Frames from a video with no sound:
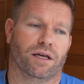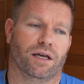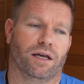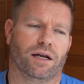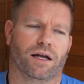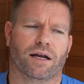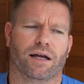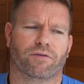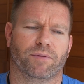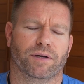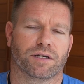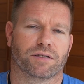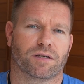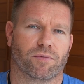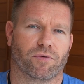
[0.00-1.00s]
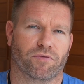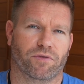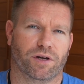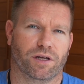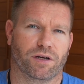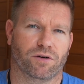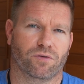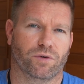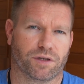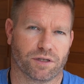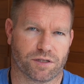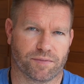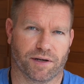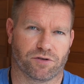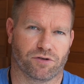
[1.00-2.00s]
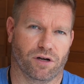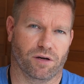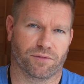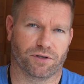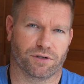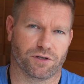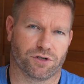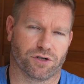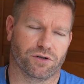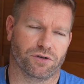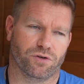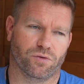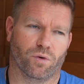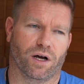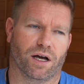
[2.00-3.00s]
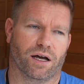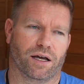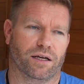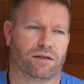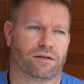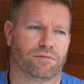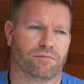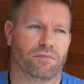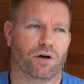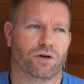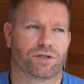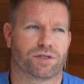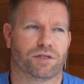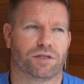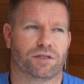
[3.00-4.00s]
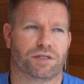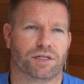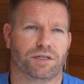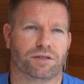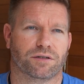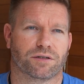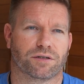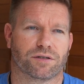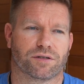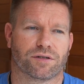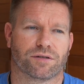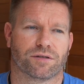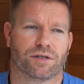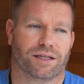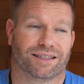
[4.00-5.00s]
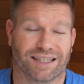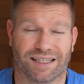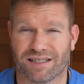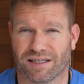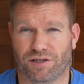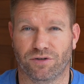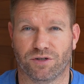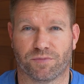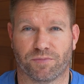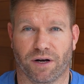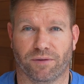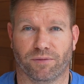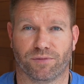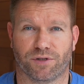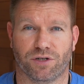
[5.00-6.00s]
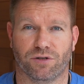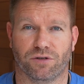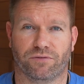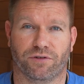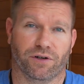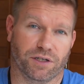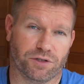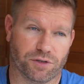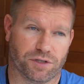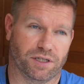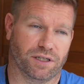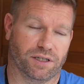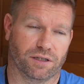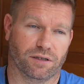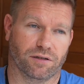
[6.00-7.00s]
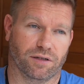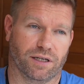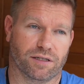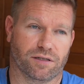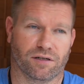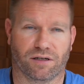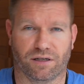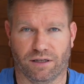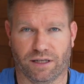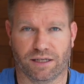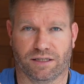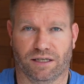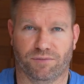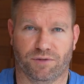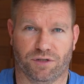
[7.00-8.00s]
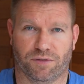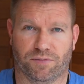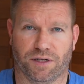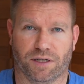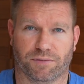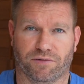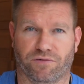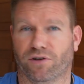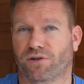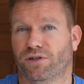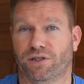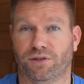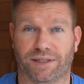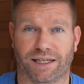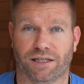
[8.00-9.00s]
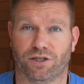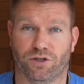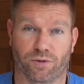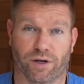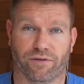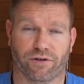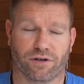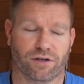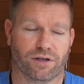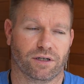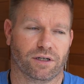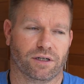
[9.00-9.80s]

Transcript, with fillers: And I'd have to make a separate video with a spectrometer to show you why. Most of the dealers, like that's a huge problem too. If you're interested in a Clearlight sauna, a lot of times you just pick up the phone and you get whoever